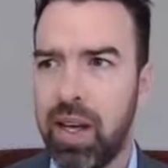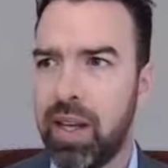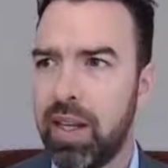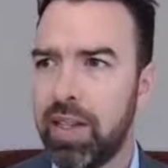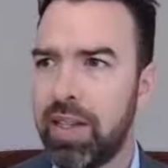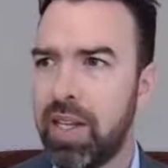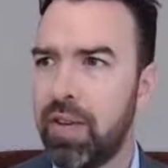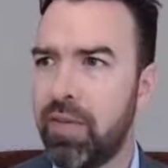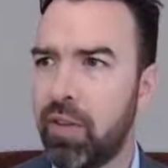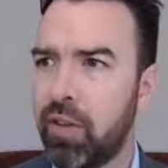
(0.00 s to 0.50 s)

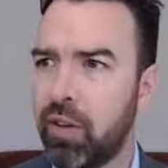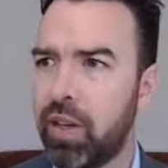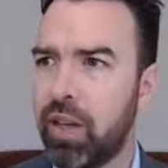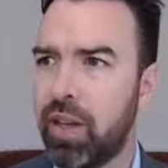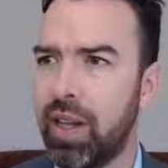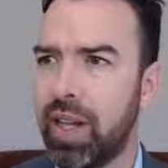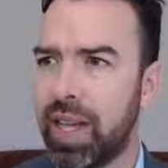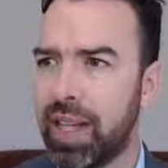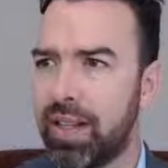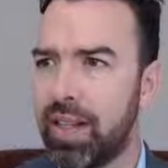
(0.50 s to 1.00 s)
Let's have a look at
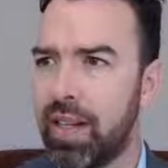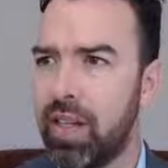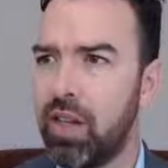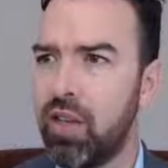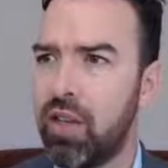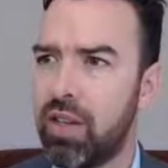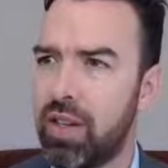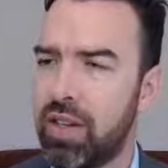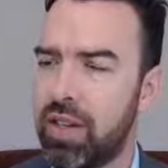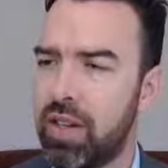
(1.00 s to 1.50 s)

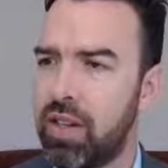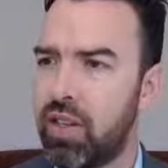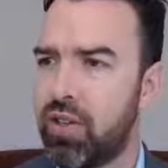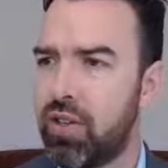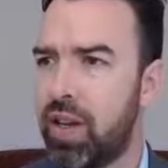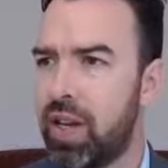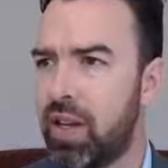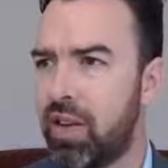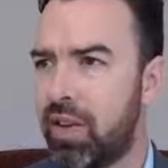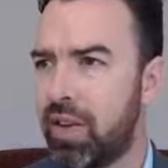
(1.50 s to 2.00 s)
LinkedIn users in
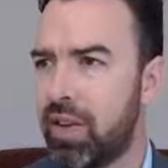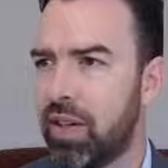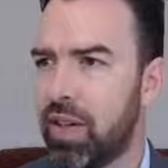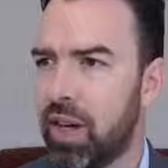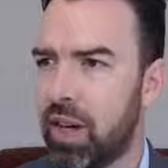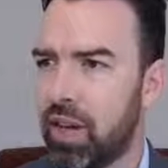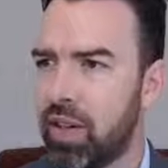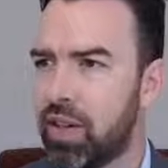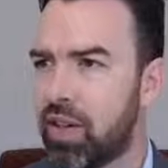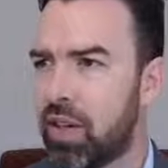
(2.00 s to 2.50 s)
Australia.
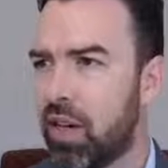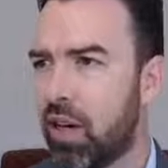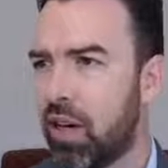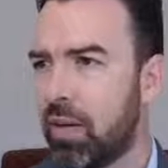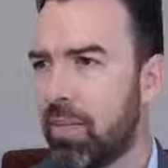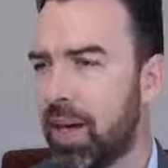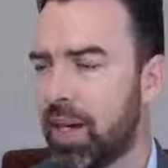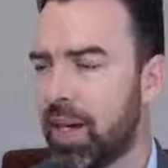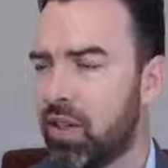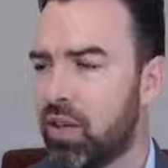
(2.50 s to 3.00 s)
This is
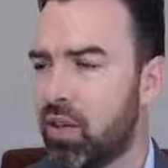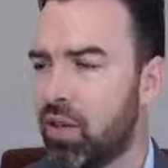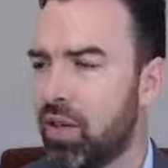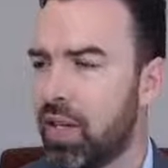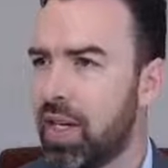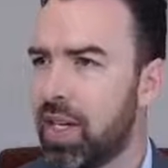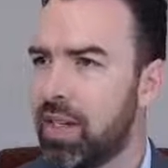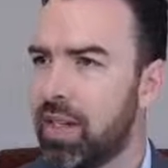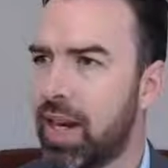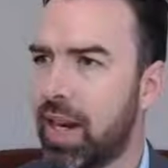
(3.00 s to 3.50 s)
going back 2
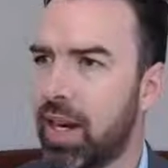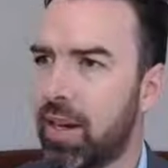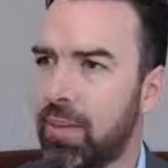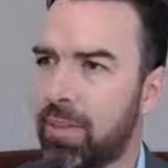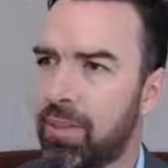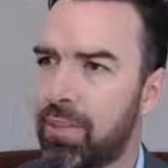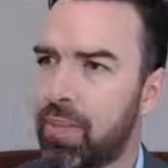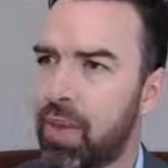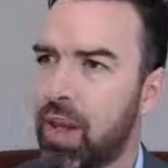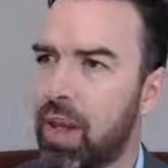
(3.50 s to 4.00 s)
years now,
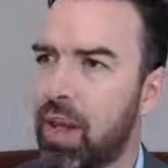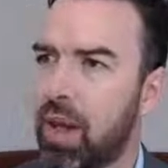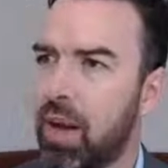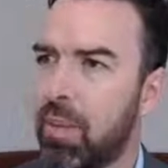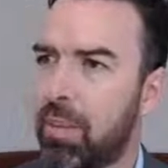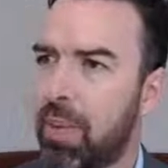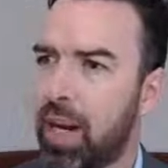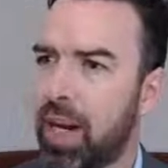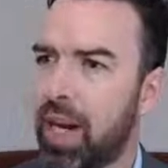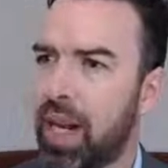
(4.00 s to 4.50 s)

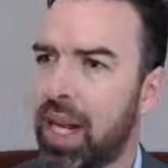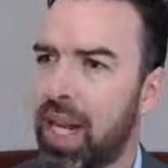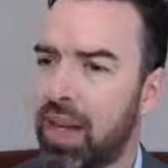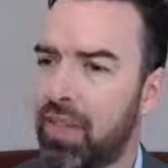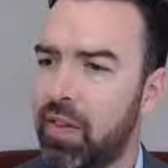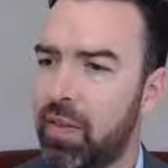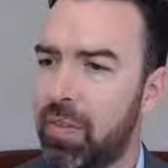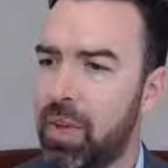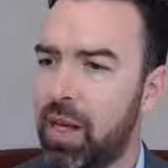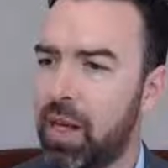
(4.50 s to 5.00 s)
but
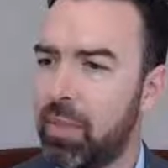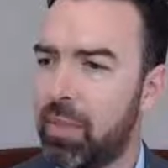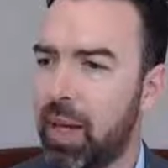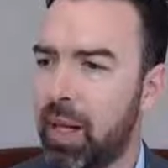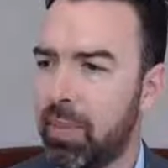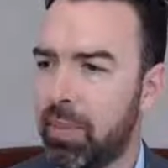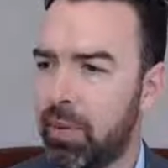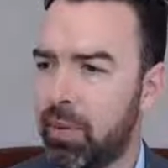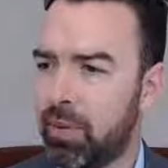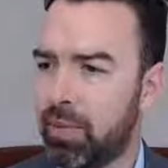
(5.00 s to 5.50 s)
11 million
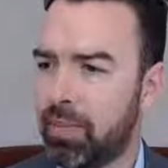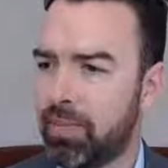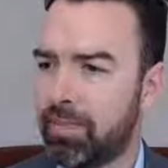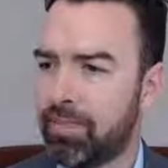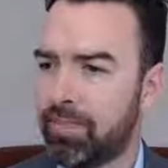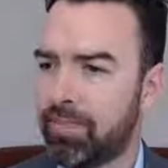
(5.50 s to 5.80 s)
people